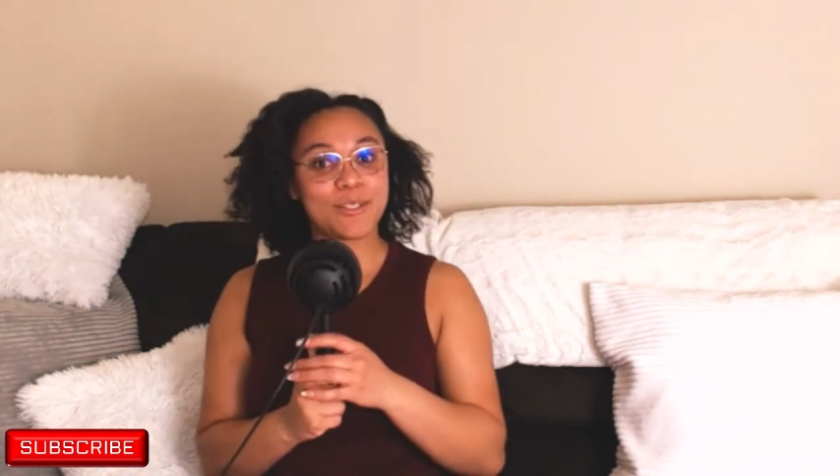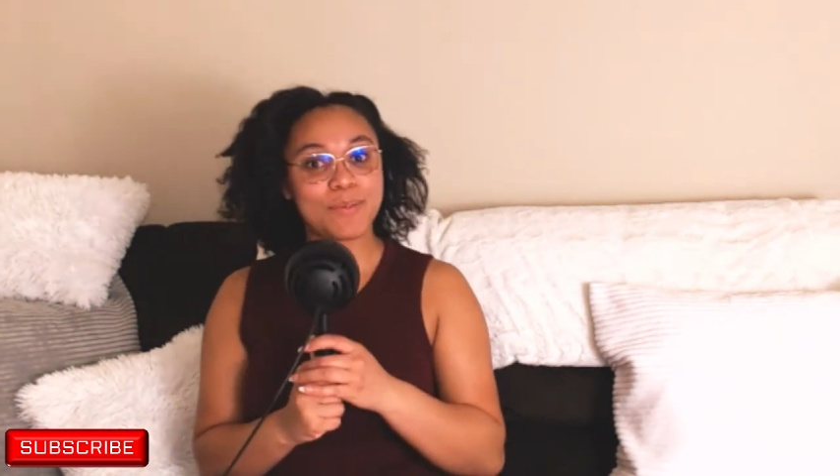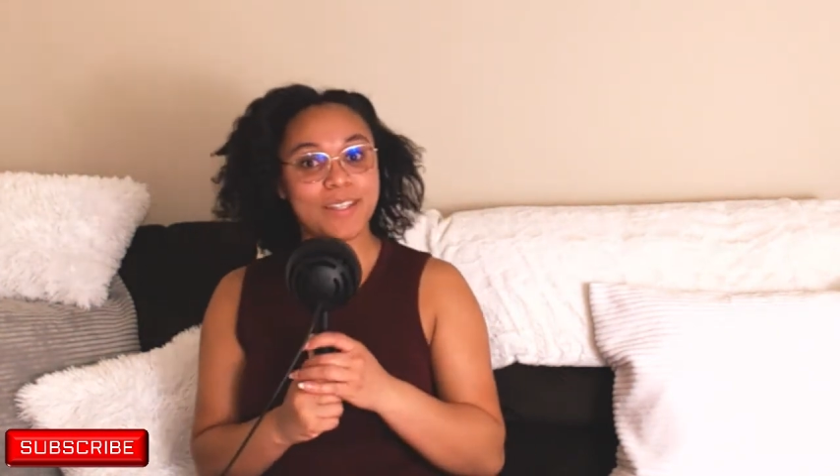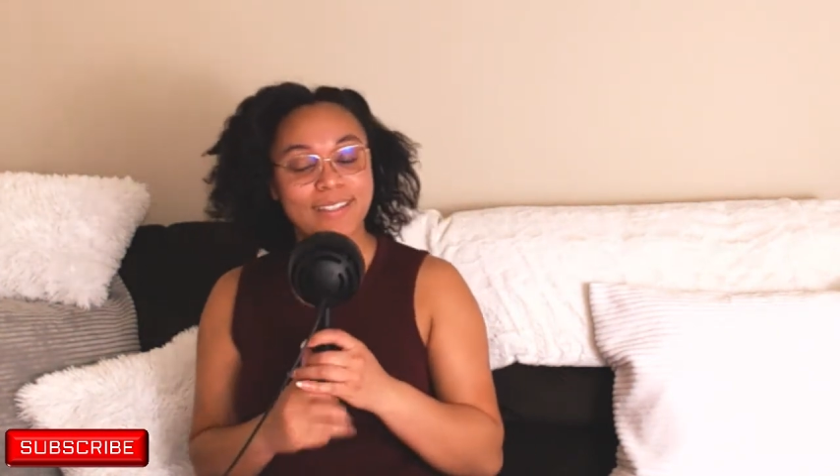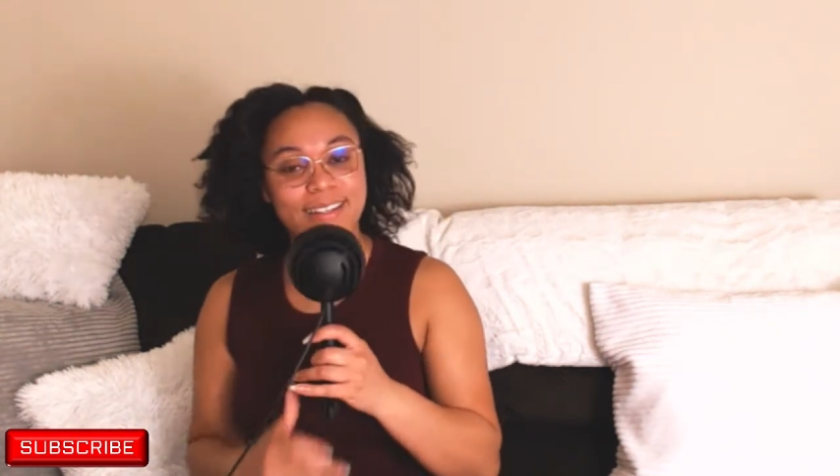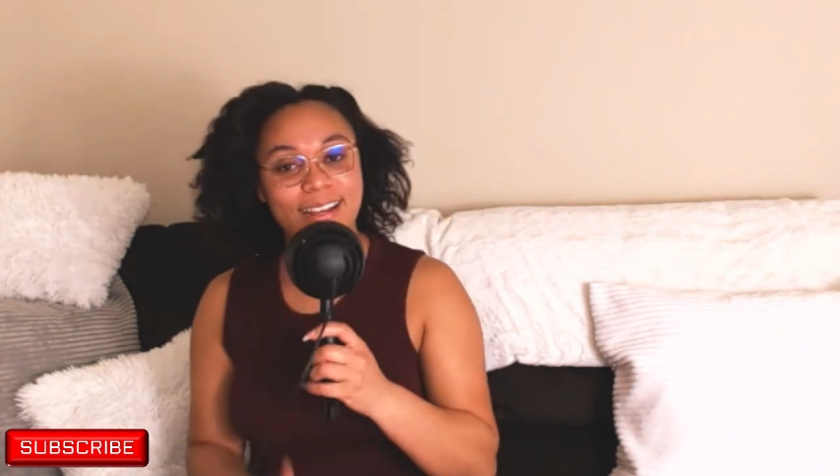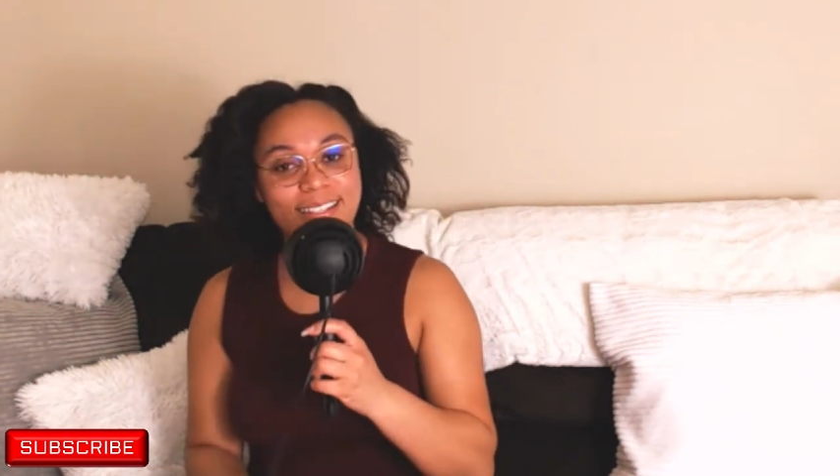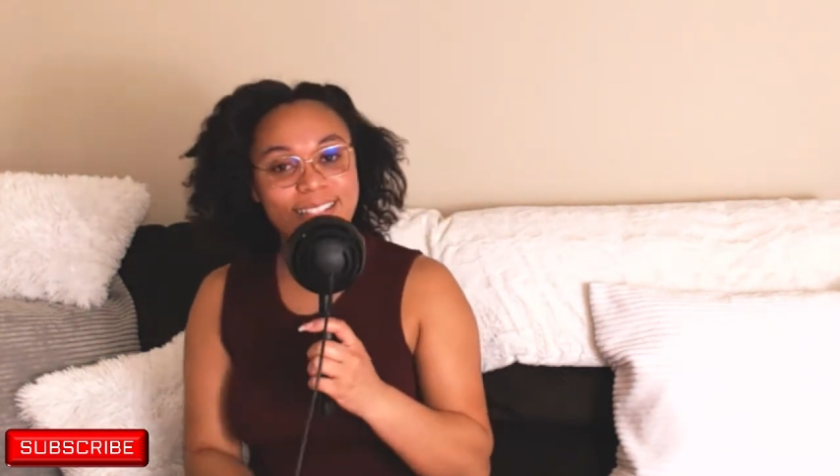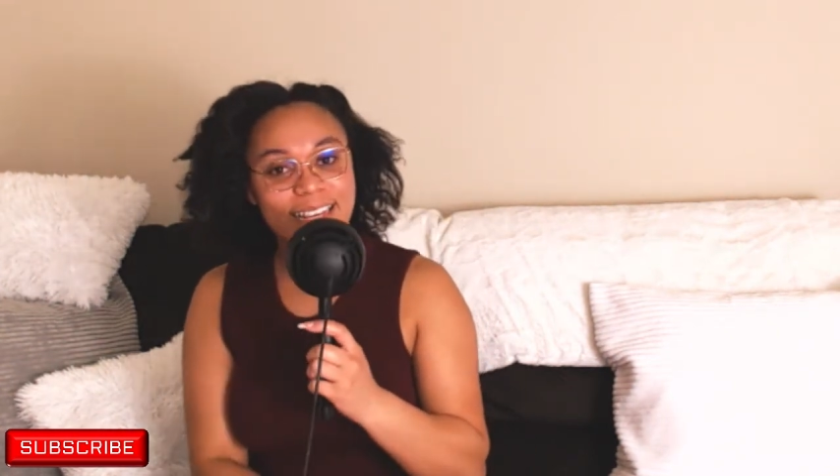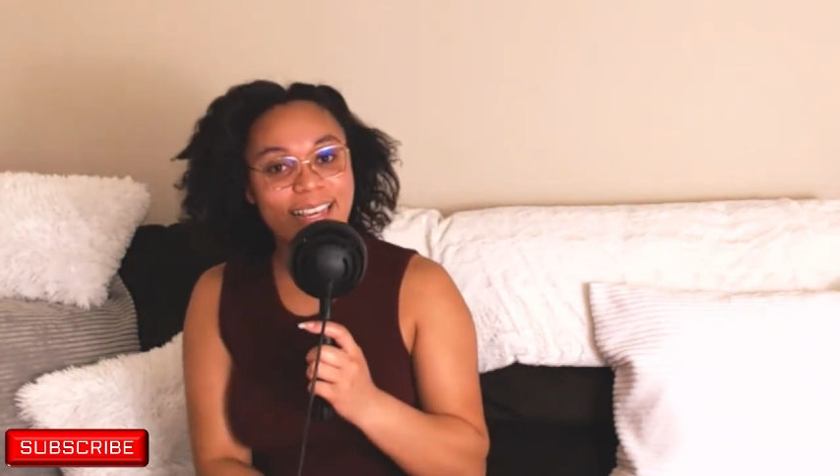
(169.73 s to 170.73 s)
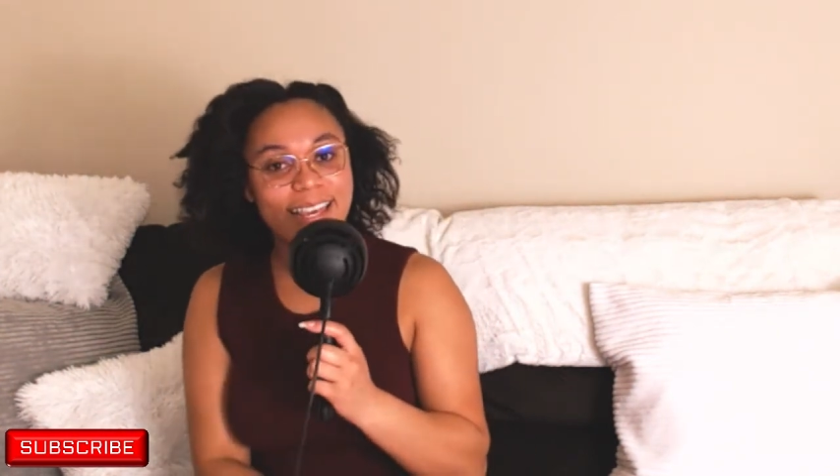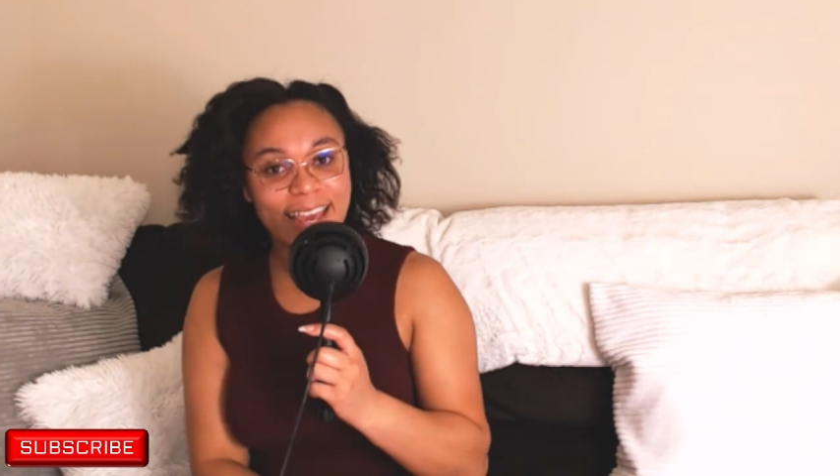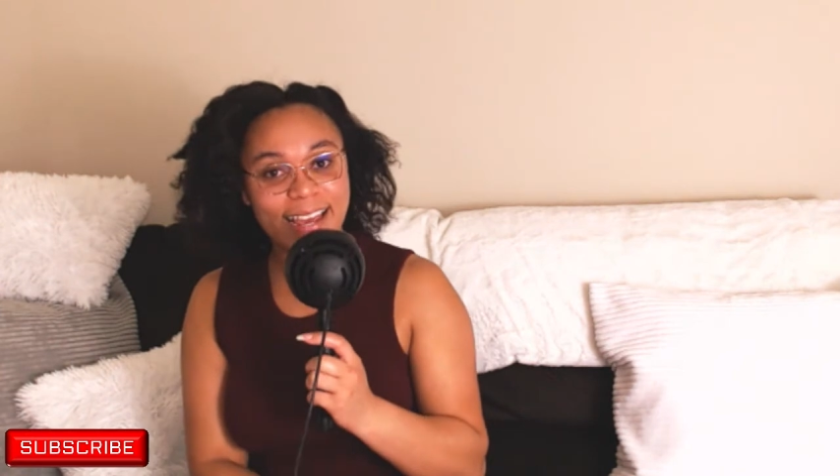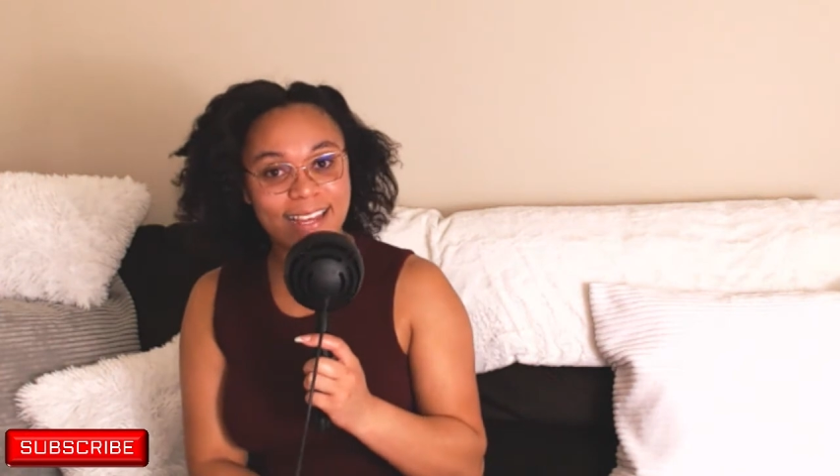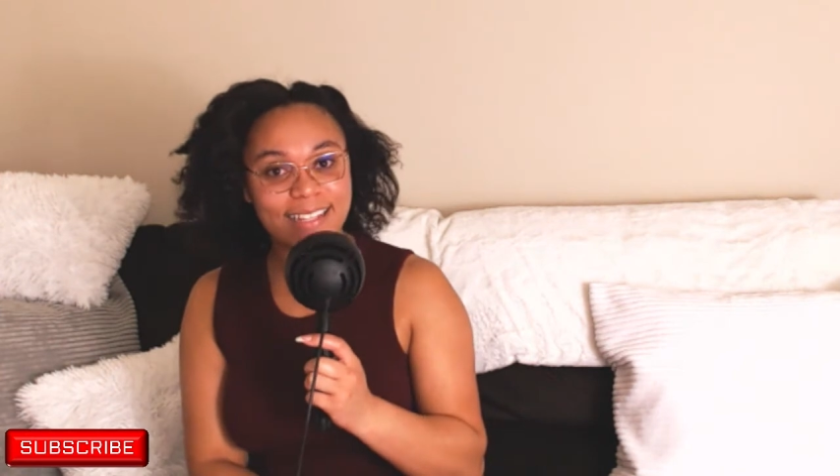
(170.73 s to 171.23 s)
69 cent
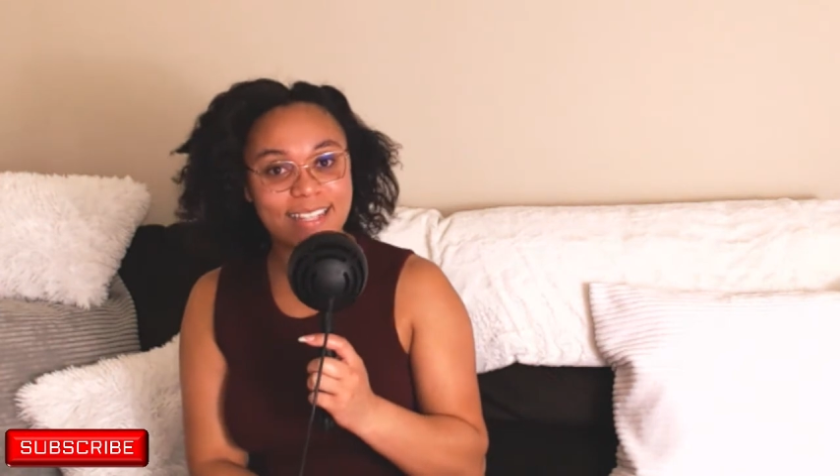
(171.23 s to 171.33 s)
gas.